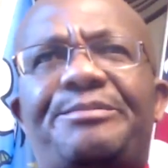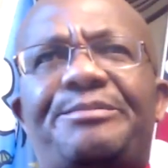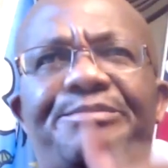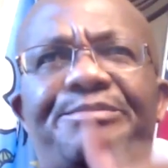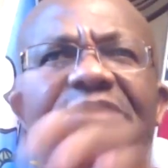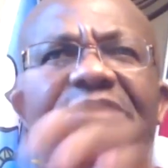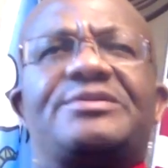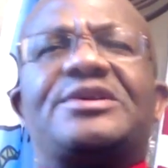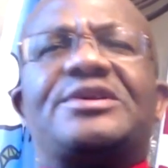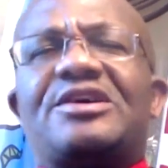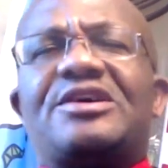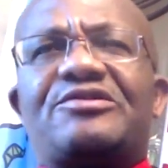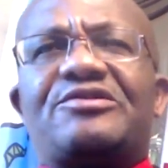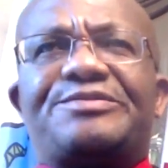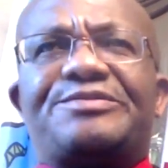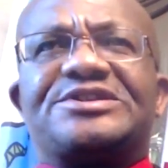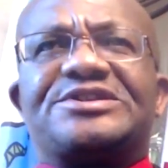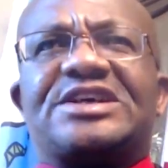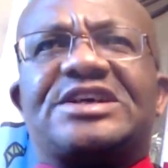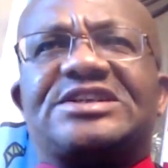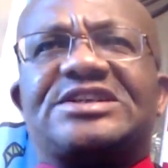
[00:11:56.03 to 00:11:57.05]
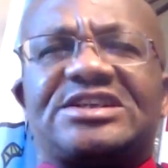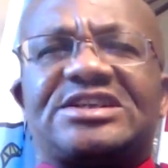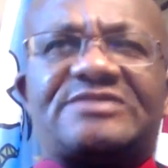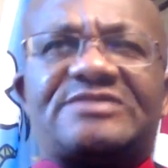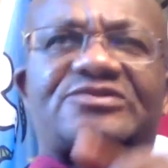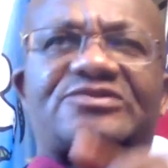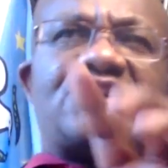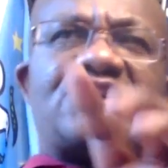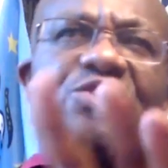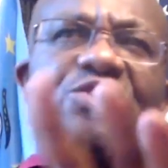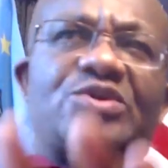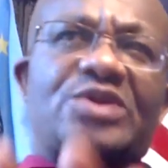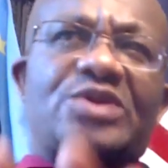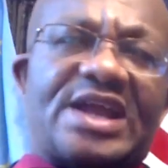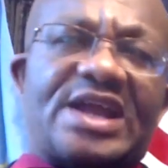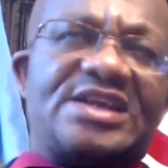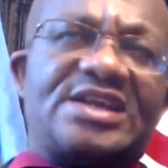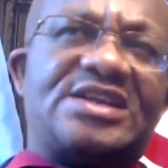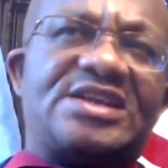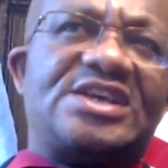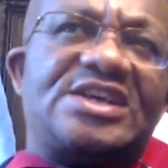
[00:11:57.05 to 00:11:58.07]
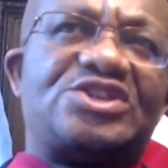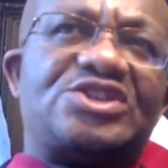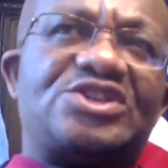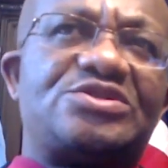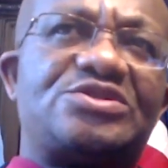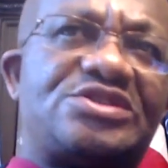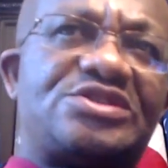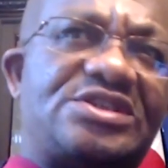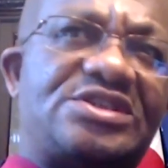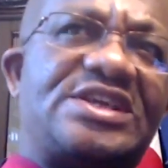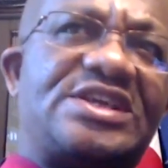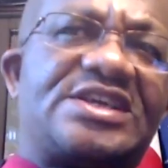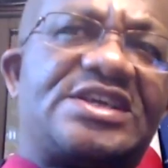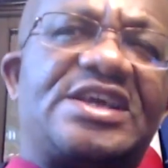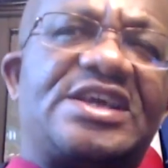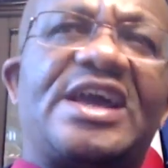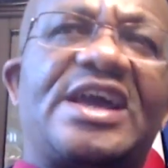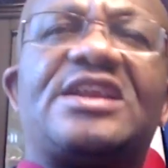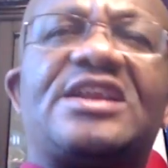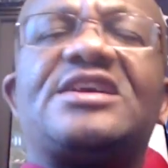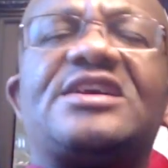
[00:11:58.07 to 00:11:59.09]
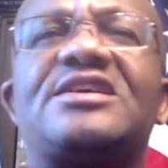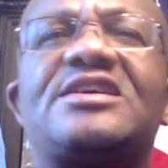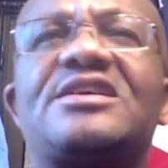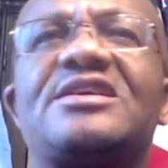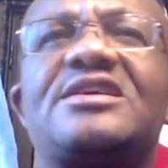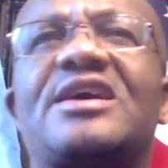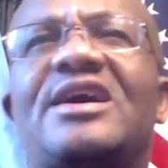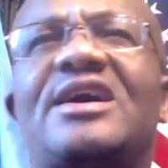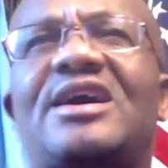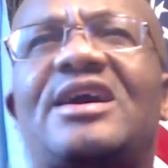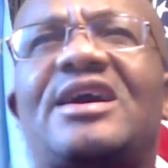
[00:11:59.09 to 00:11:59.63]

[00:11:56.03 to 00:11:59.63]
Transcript: Permanent Representative to the United Nations, Nikki Haley.